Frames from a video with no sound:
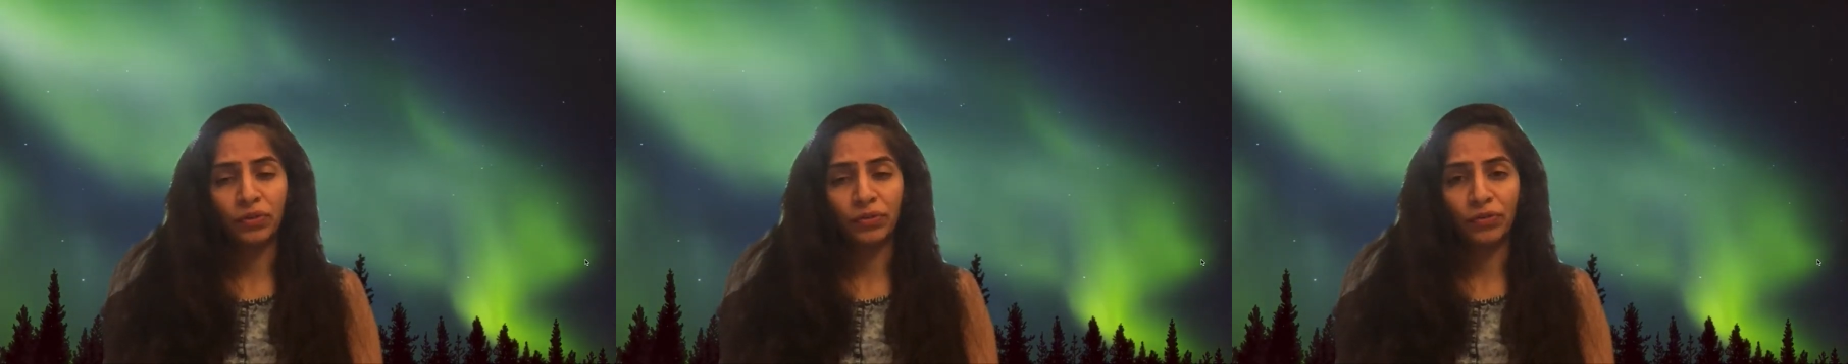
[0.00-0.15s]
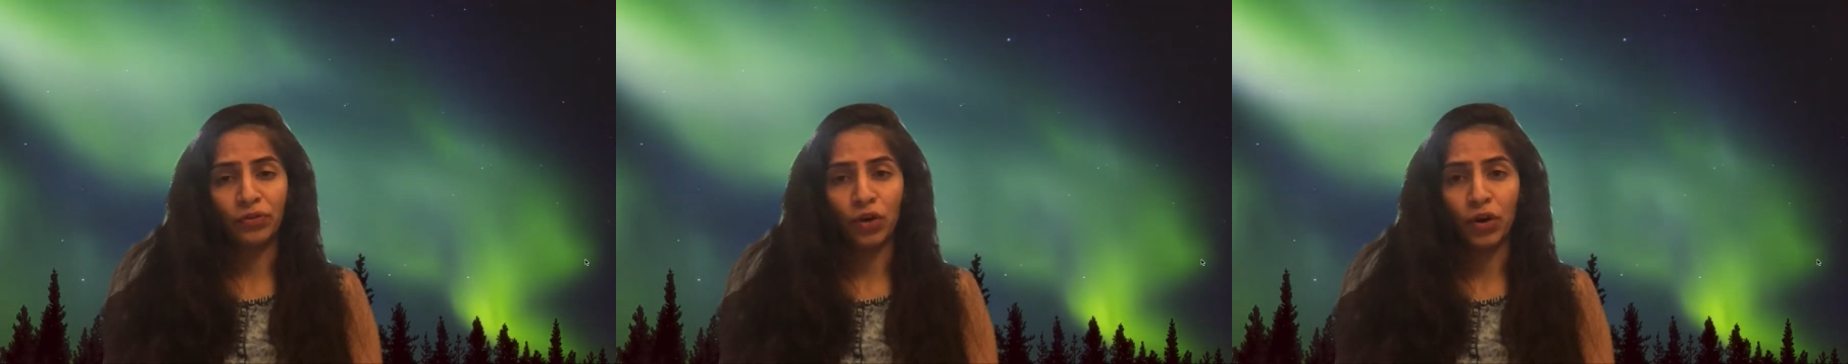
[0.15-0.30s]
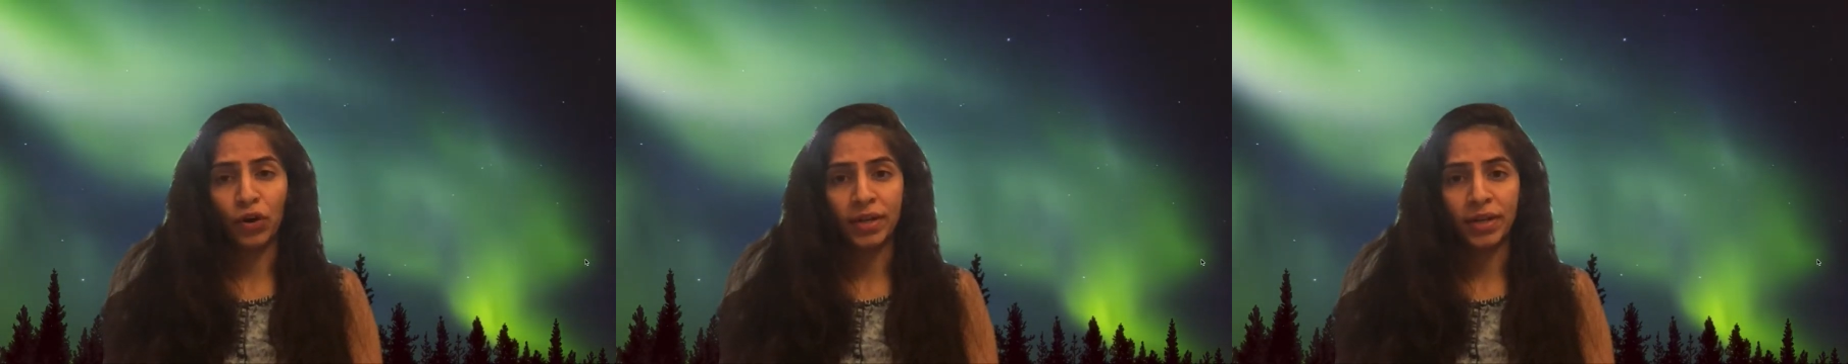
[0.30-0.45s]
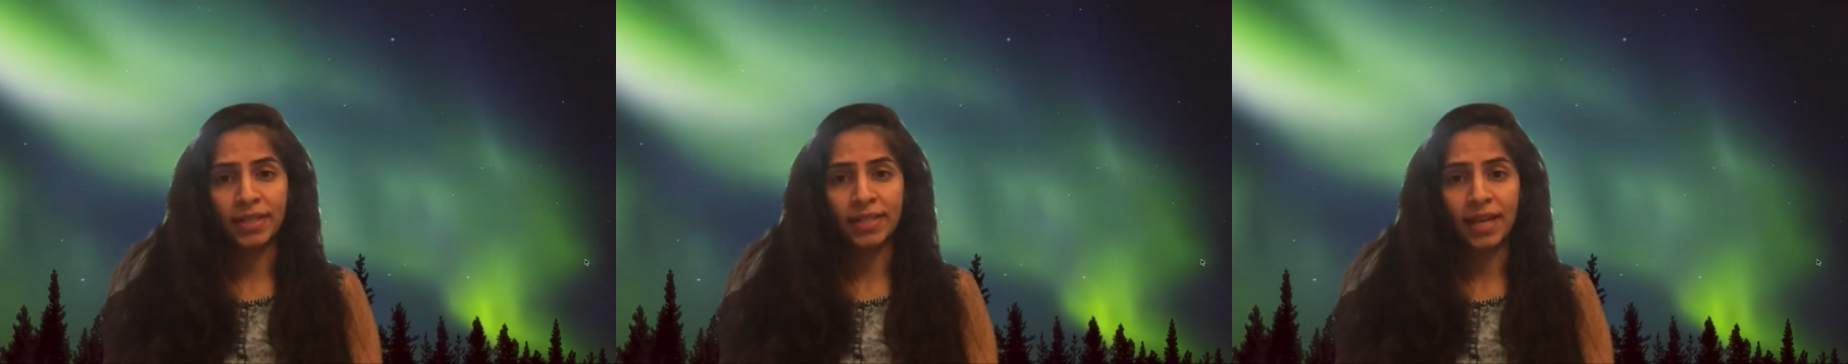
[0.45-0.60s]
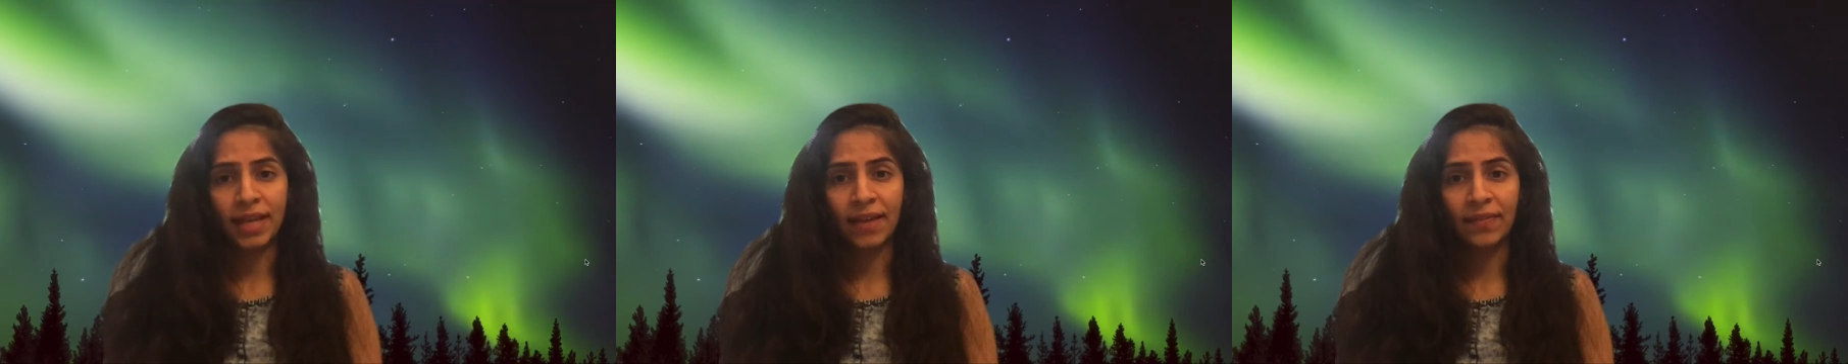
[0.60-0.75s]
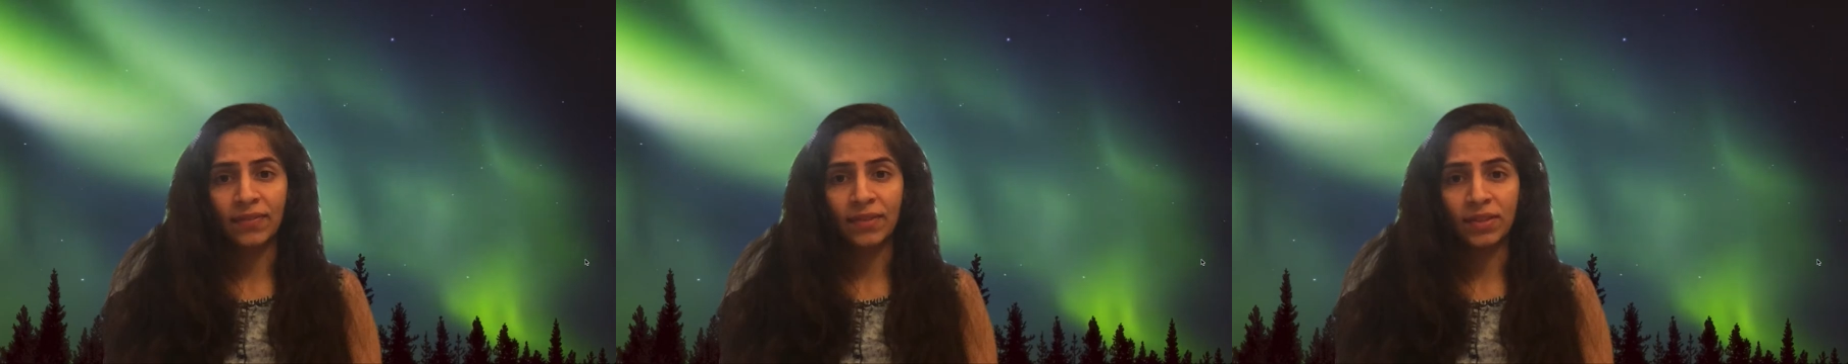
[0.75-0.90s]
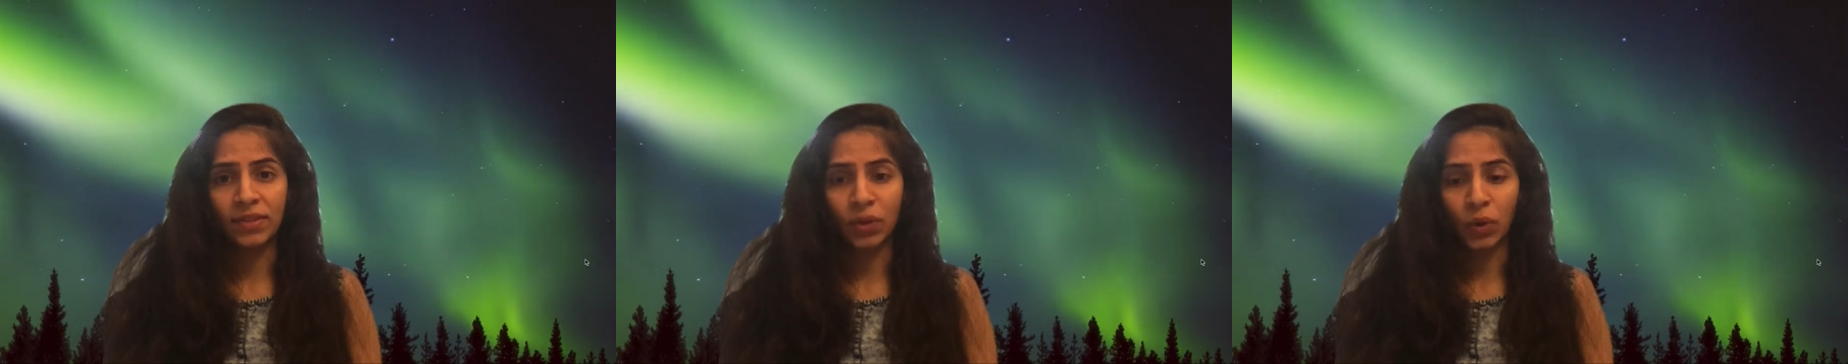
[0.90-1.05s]
forest at
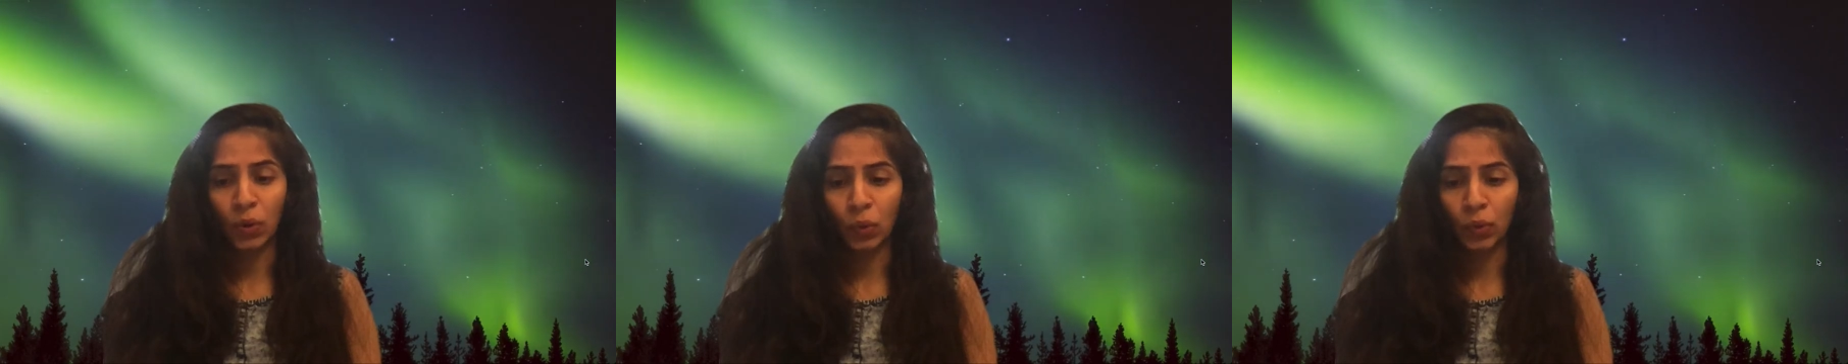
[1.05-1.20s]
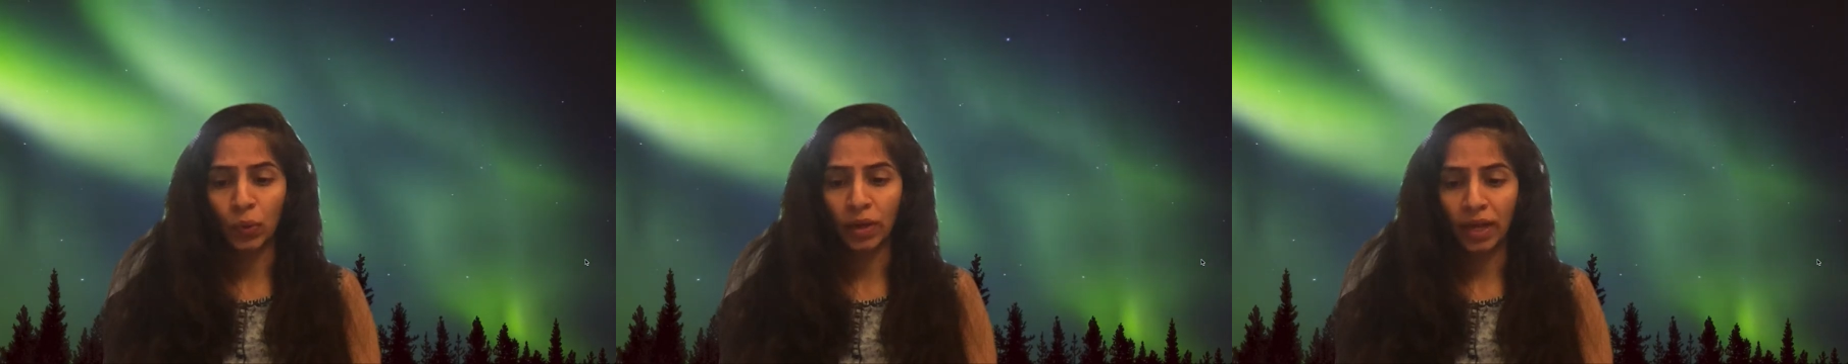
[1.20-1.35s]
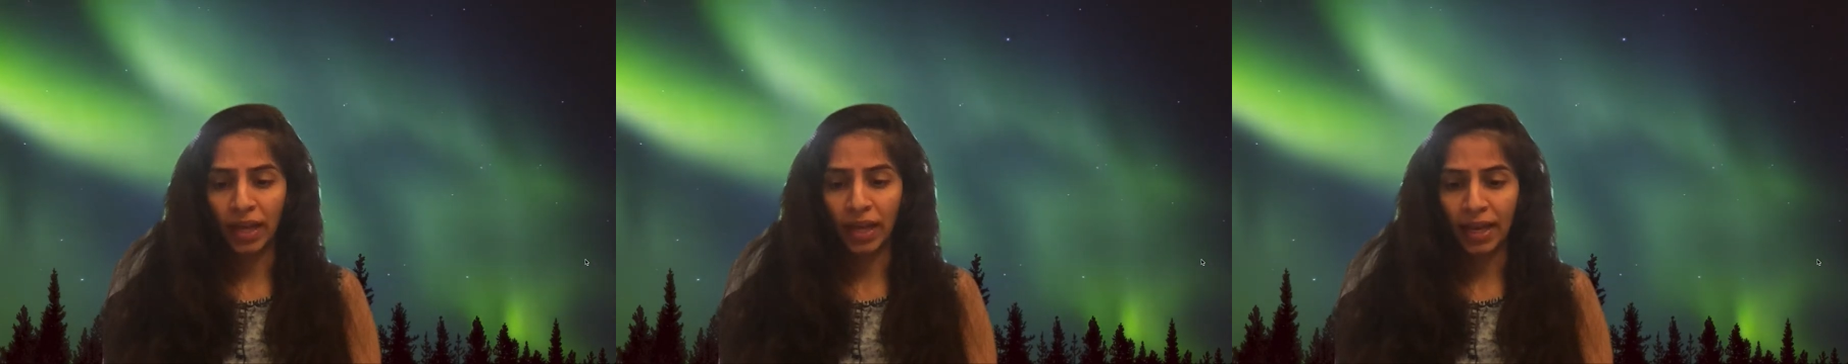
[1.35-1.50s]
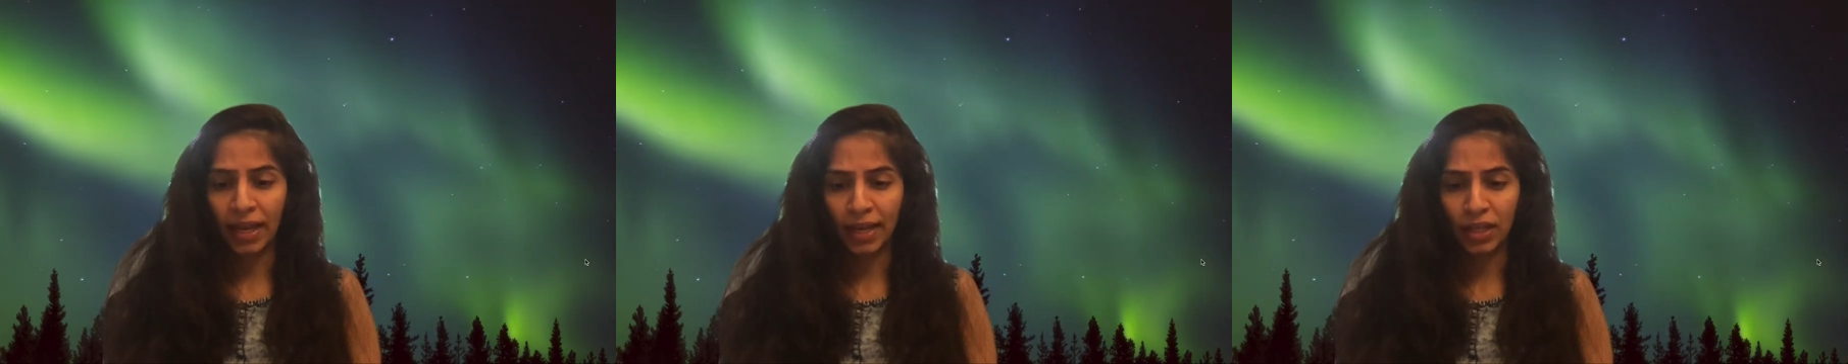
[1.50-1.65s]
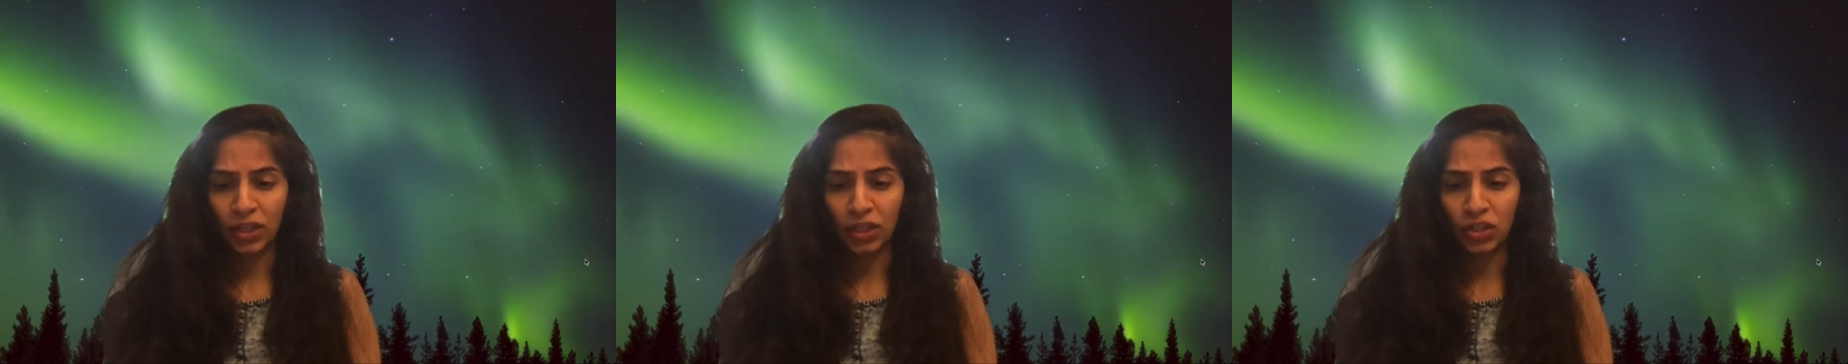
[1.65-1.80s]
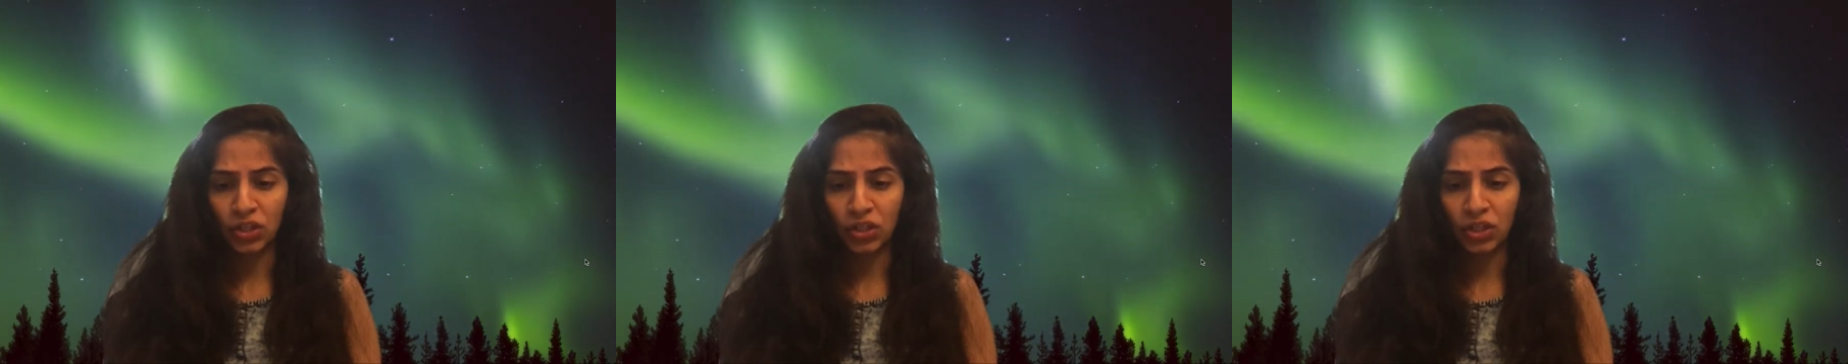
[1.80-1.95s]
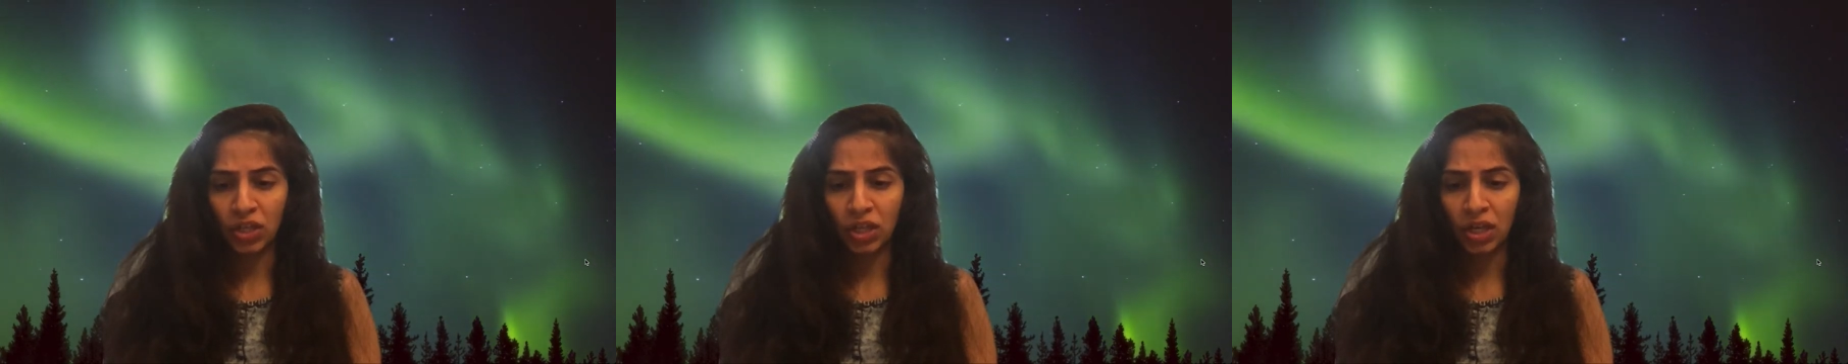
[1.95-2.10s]
this old age,